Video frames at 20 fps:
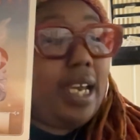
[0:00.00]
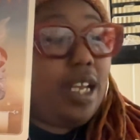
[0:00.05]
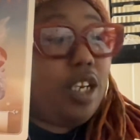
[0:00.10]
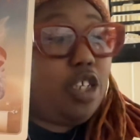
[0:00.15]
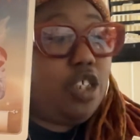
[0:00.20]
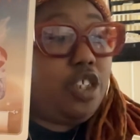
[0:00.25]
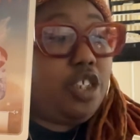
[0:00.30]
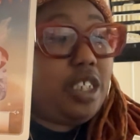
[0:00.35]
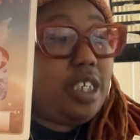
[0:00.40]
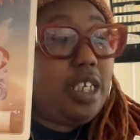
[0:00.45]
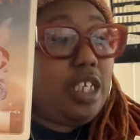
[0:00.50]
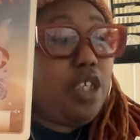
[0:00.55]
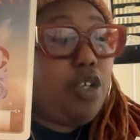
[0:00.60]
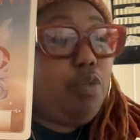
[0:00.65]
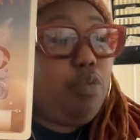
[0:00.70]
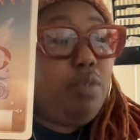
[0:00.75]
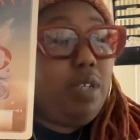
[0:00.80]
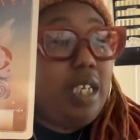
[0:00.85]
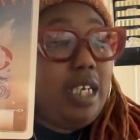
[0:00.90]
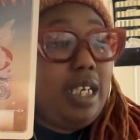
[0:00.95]
energy
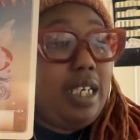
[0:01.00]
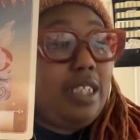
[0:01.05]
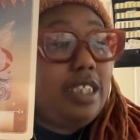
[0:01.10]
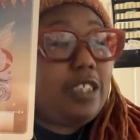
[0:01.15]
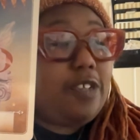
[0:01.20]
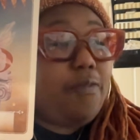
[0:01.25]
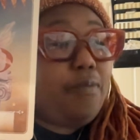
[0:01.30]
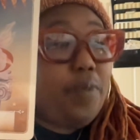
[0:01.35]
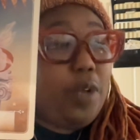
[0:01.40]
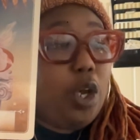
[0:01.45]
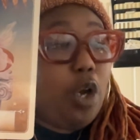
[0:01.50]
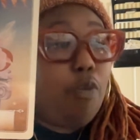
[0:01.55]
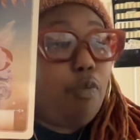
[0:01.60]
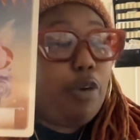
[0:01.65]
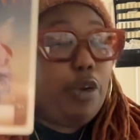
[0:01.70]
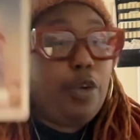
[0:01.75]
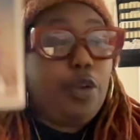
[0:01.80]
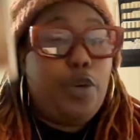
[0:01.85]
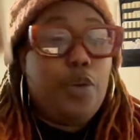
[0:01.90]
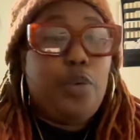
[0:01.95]
you need to feel
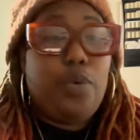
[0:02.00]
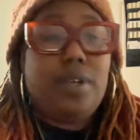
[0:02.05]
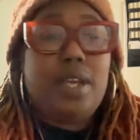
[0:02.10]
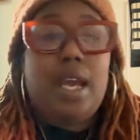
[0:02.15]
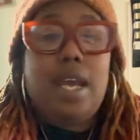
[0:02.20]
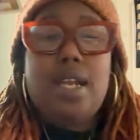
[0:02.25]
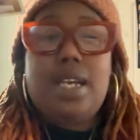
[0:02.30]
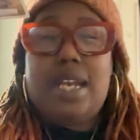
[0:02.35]
renewed.